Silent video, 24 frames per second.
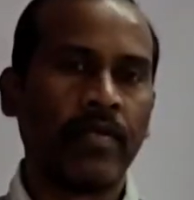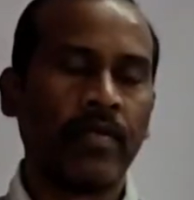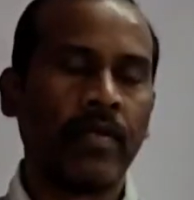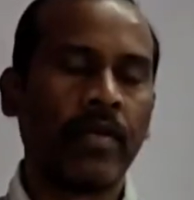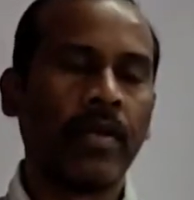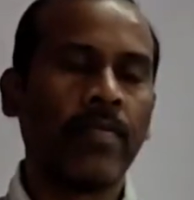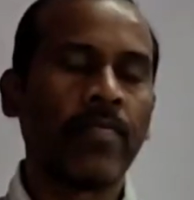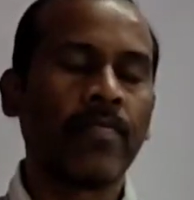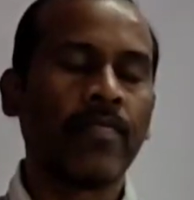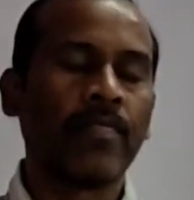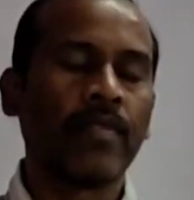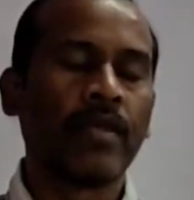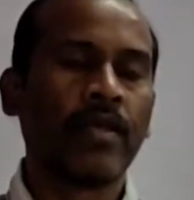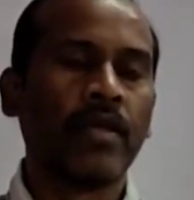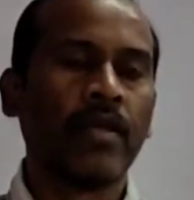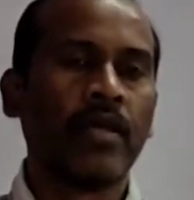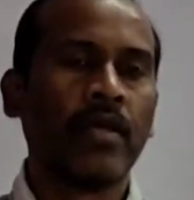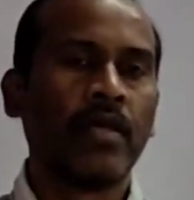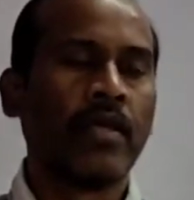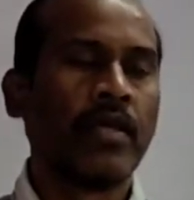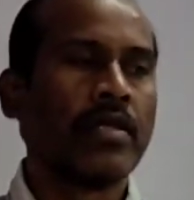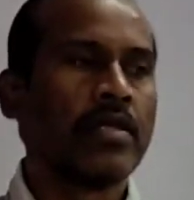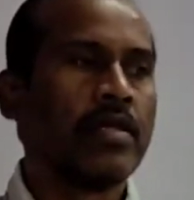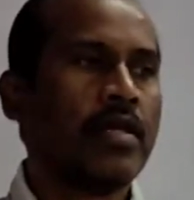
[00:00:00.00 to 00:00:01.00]
Okay,
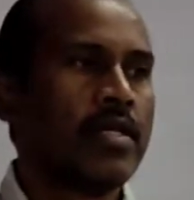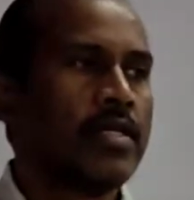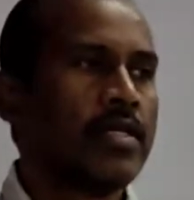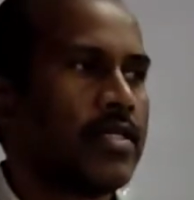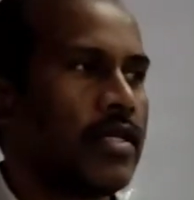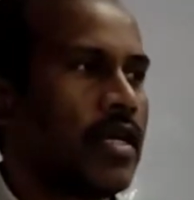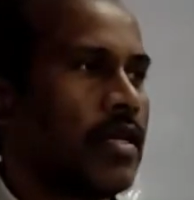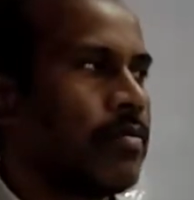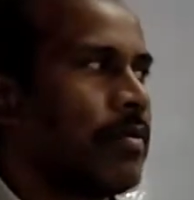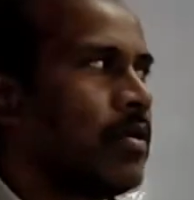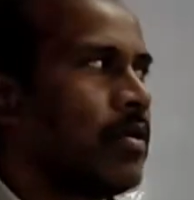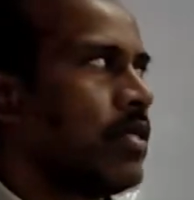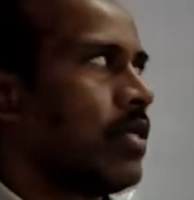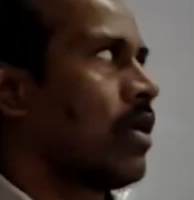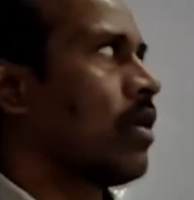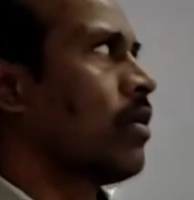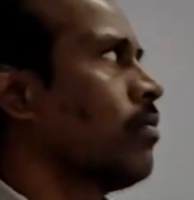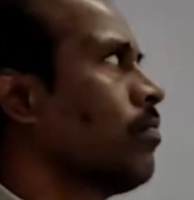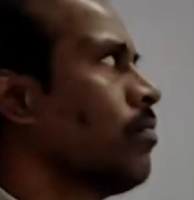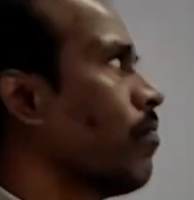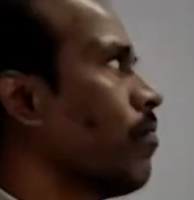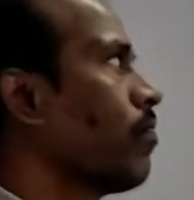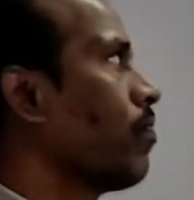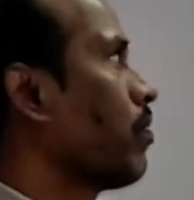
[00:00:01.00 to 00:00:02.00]
here statement
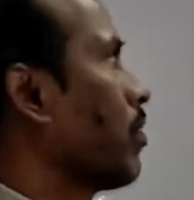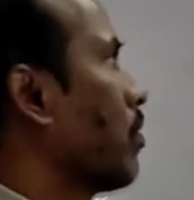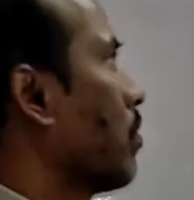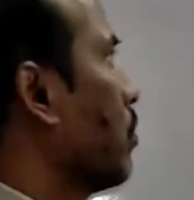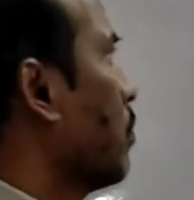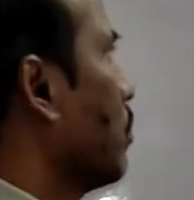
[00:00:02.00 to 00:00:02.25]
here,